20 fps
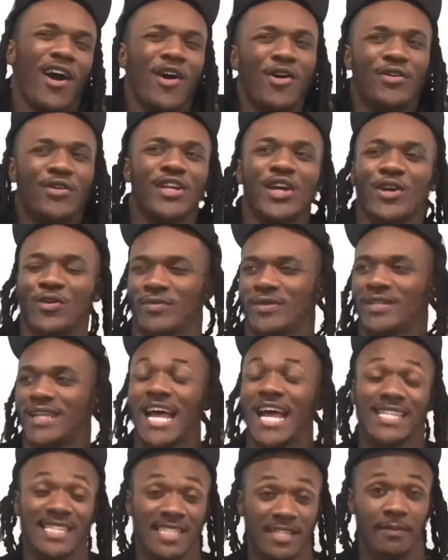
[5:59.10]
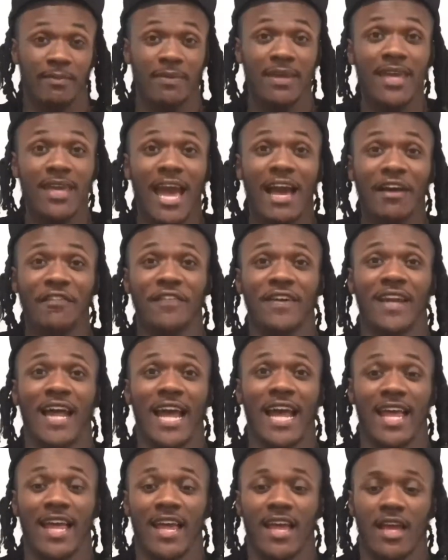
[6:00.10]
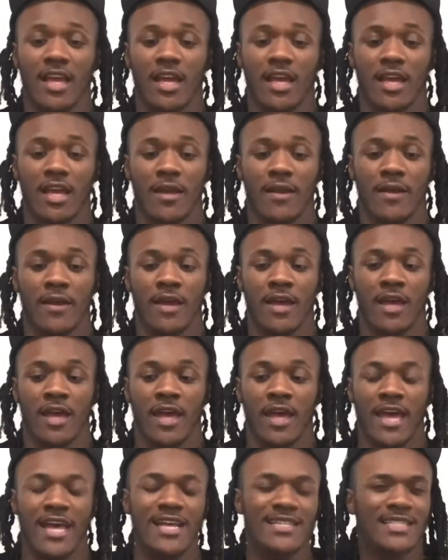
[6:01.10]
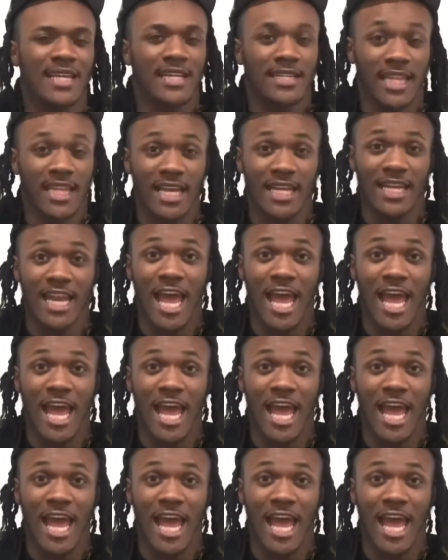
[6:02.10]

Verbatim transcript: I don't know. Like, to me, I feel like it's a thin